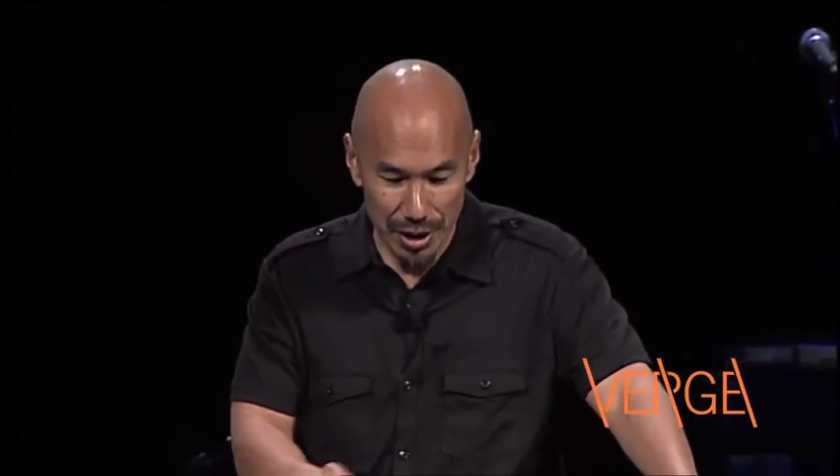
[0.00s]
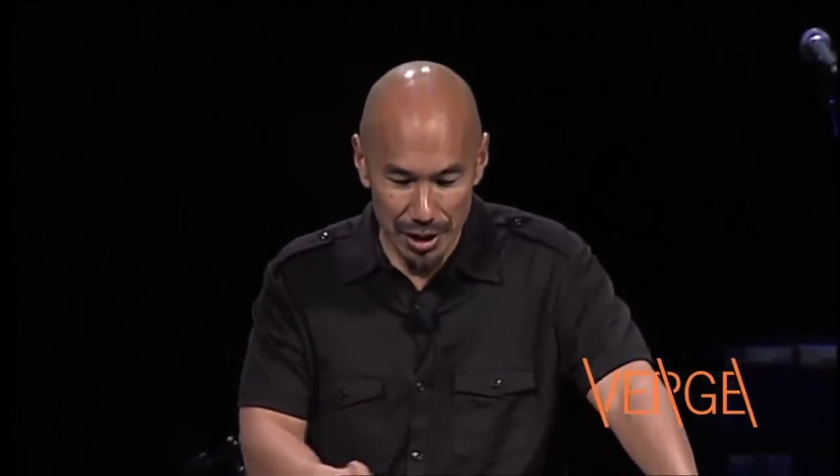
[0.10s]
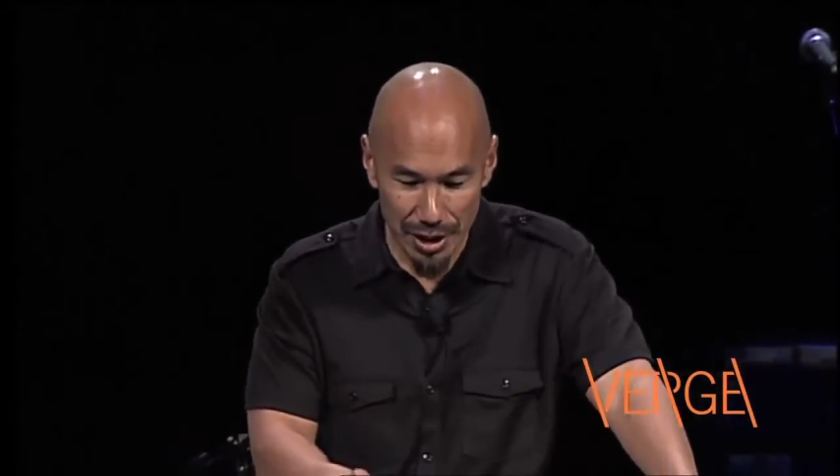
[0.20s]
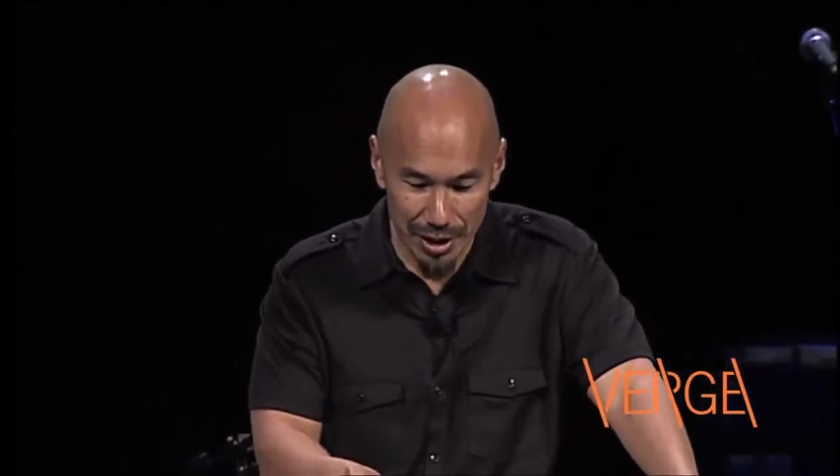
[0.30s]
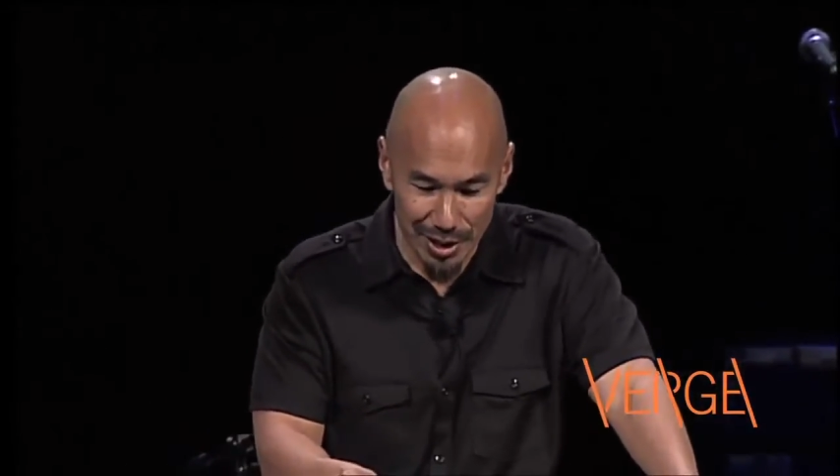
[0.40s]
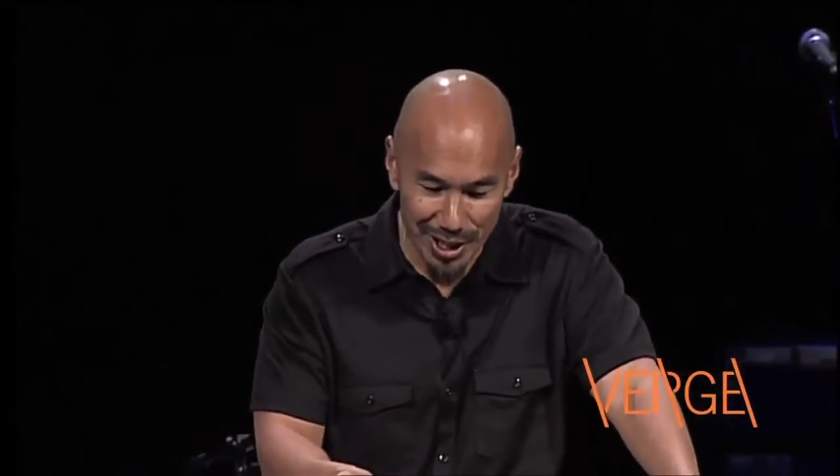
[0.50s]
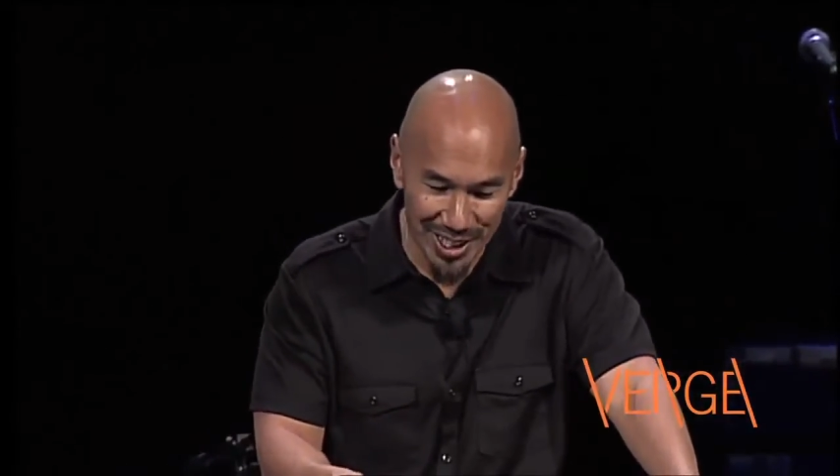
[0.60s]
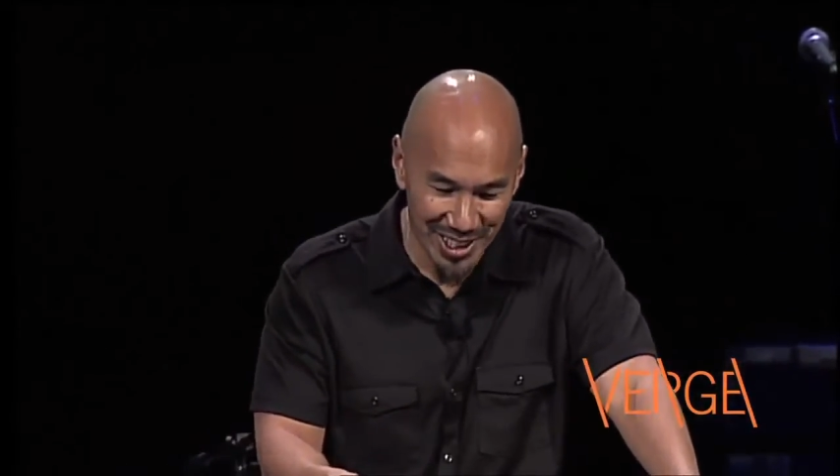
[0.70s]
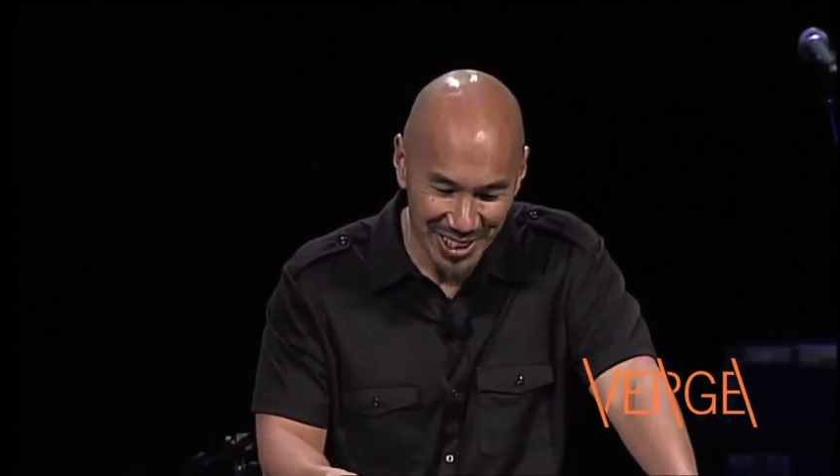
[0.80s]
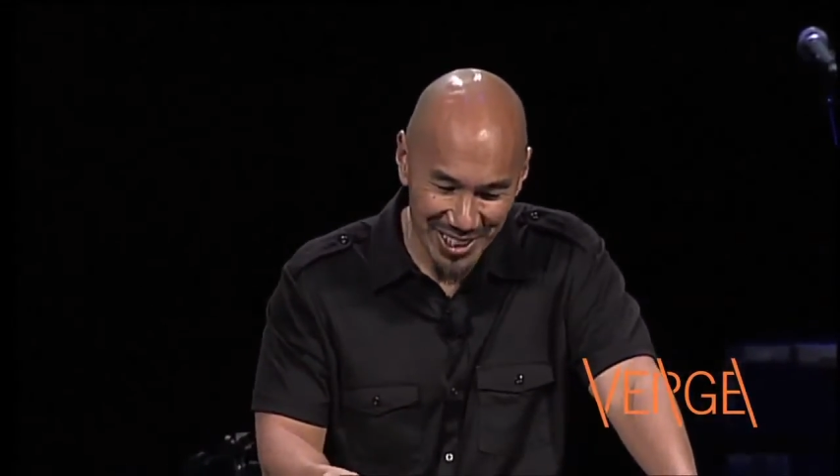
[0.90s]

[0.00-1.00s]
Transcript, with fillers: it, it,